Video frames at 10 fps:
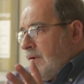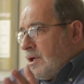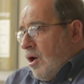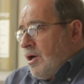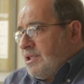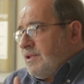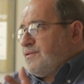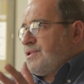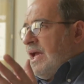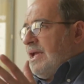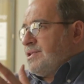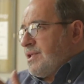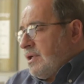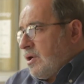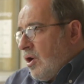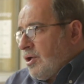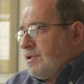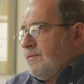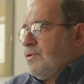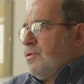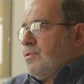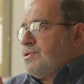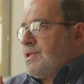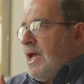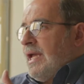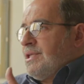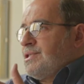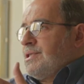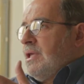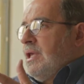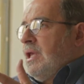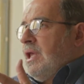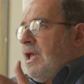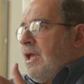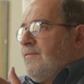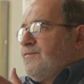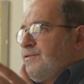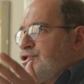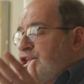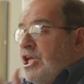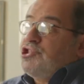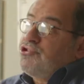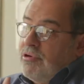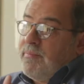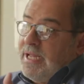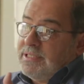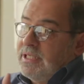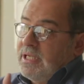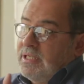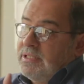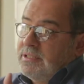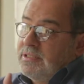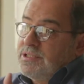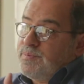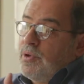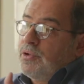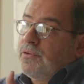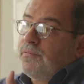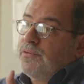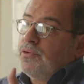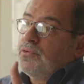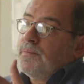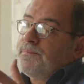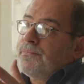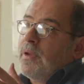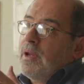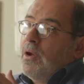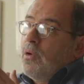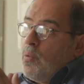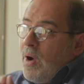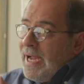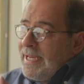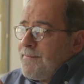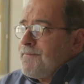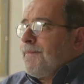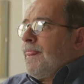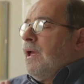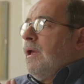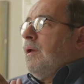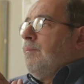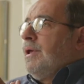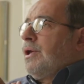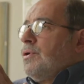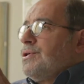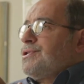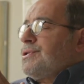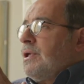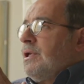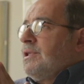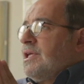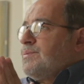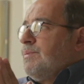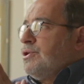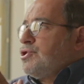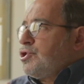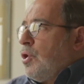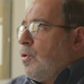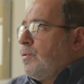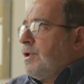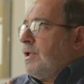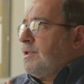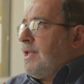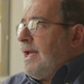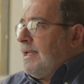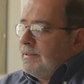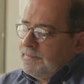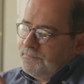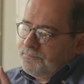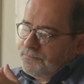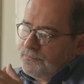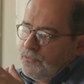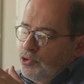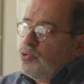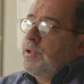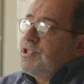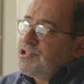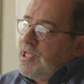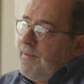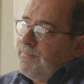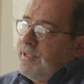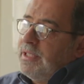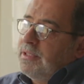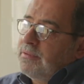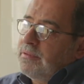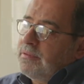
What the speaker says: Cognitive science and cognitive neuroscience have changed dramatically this point of view. Why? Because it has been shown that doing something